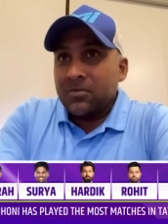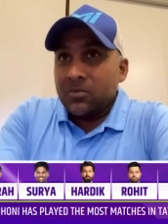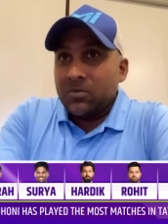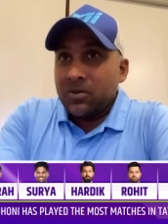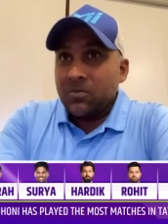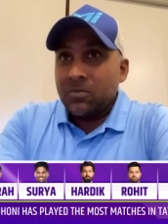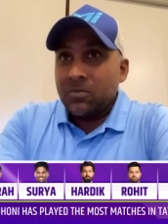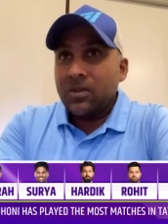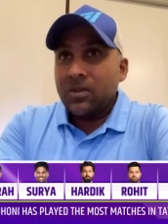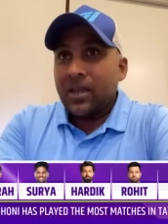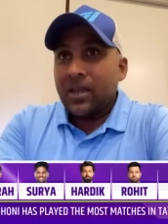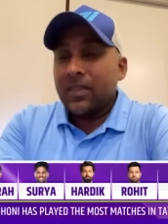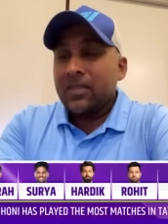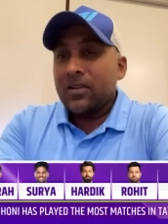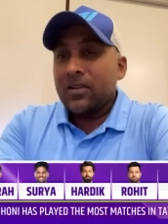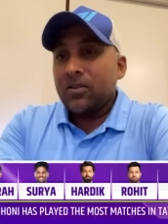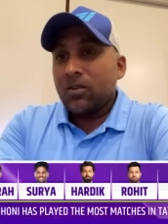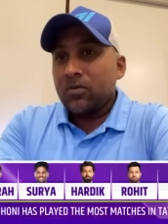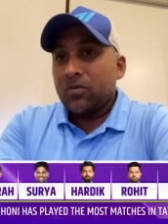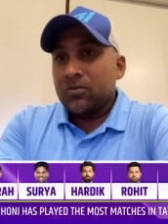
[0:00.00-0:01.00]
We had
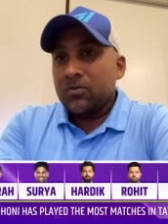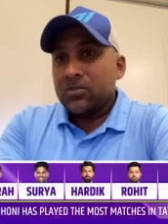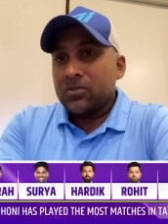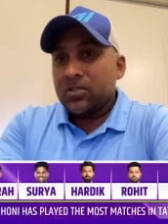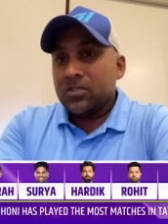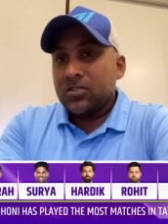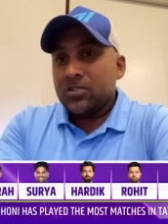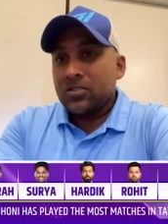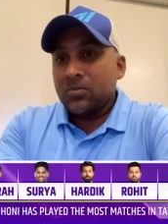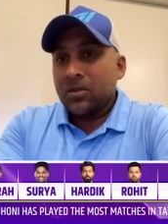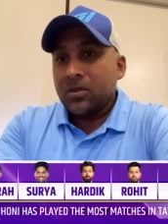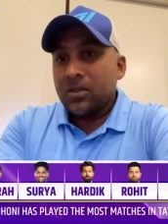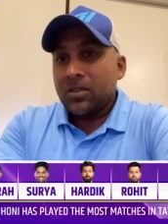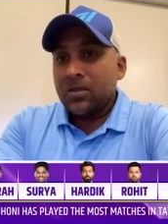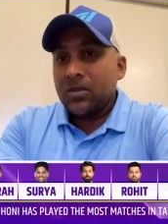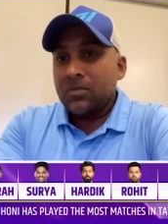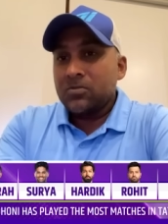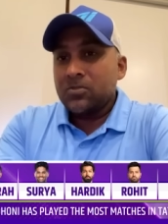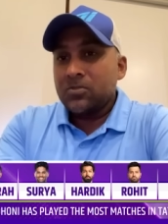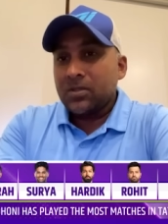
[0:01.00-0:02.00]
that conversation with
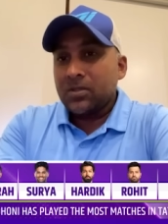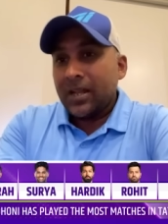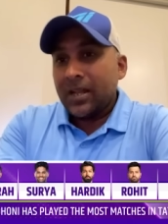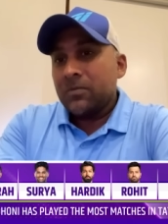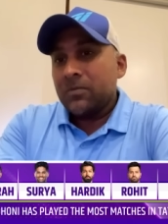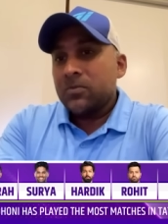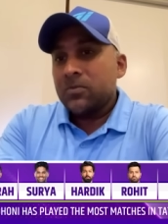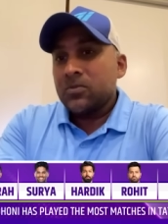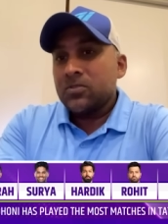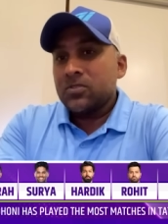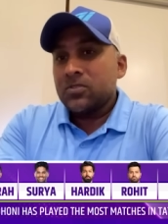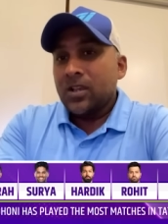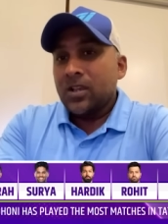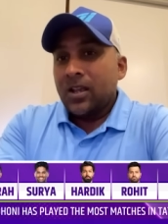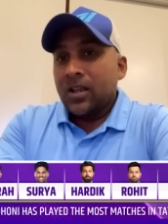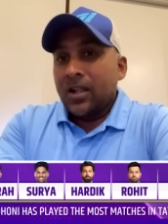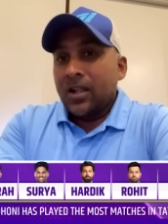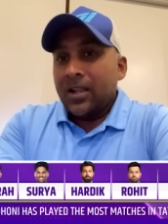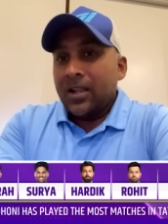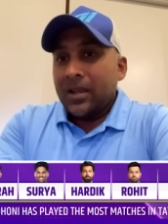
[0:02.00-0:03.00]
them, so that was
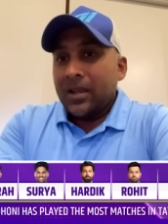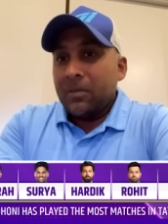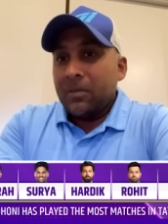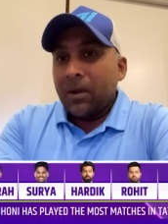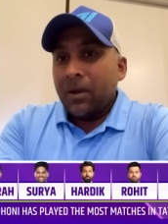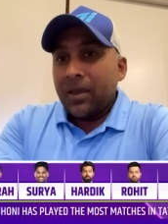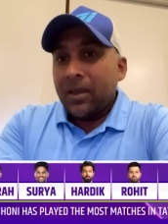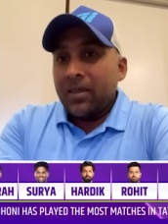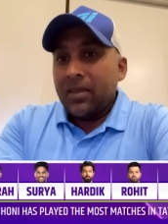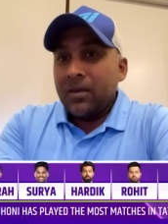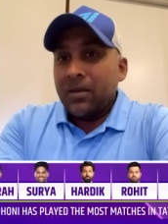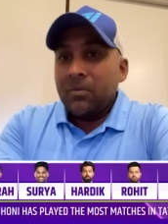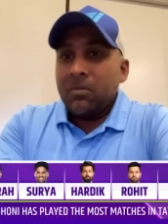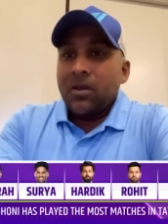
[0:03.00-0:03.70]
led by them.